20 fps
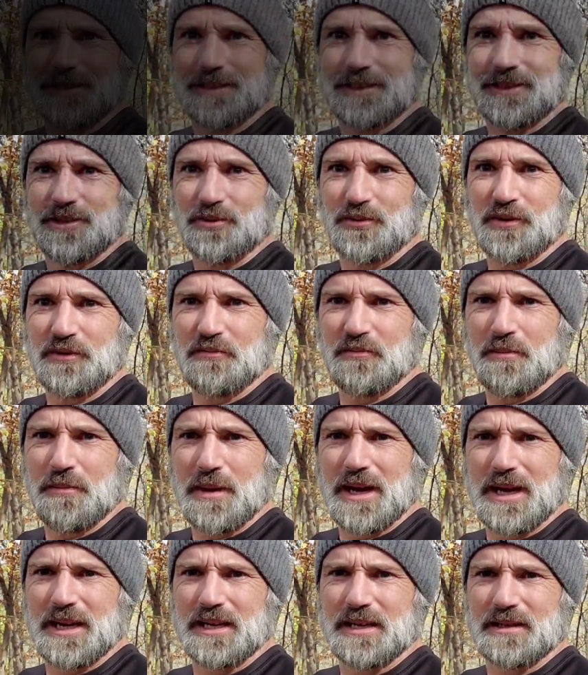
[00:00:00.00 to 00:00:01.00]
So we've
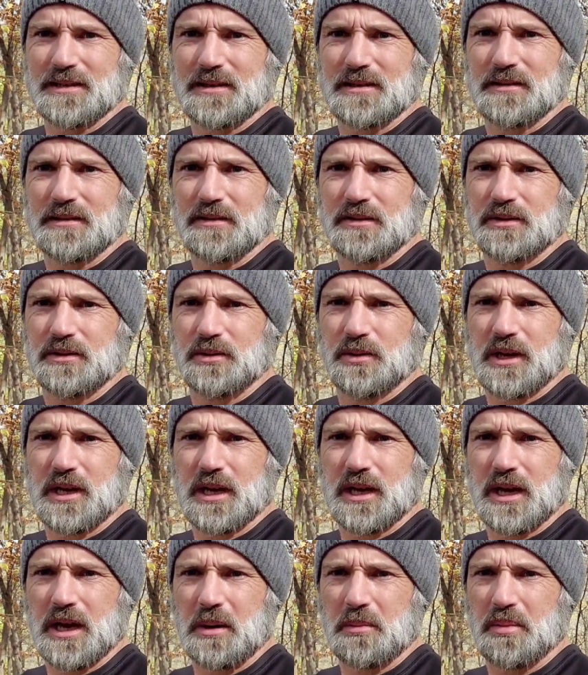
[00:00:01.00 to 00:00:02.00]
made it to
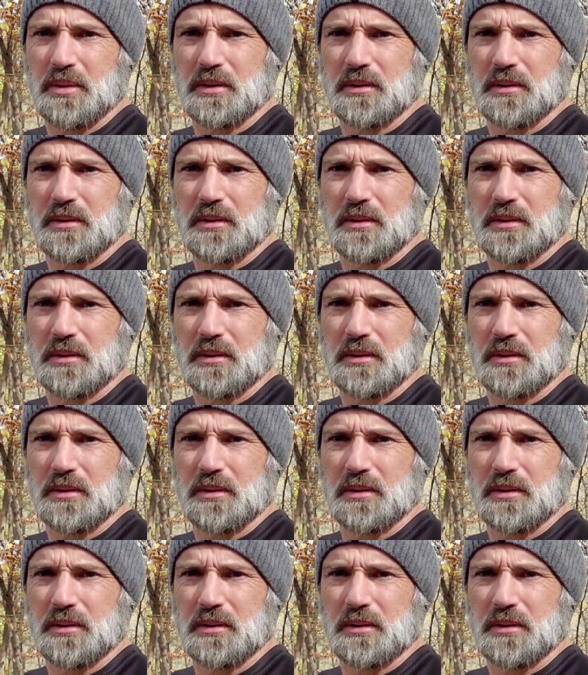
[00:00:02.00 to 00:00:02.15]
camp.